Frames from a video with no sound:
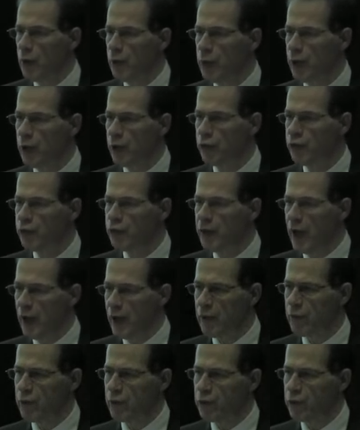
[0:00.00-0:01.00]
Because
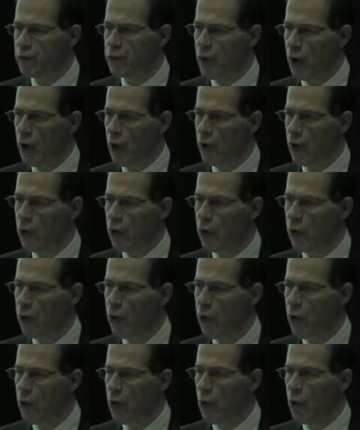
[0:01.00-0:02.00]
none of us
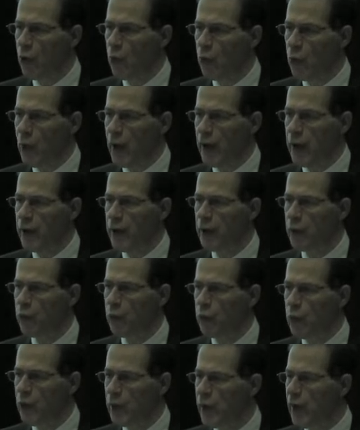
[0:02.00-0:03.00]
know
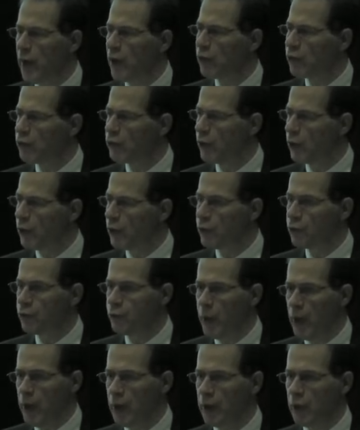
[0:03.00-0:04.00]
when we ourselves
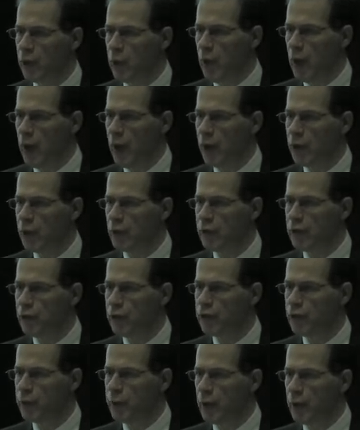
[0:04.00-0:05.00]
might acquire a
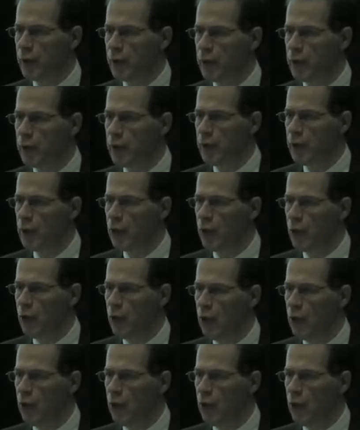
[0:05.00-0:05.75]
disability,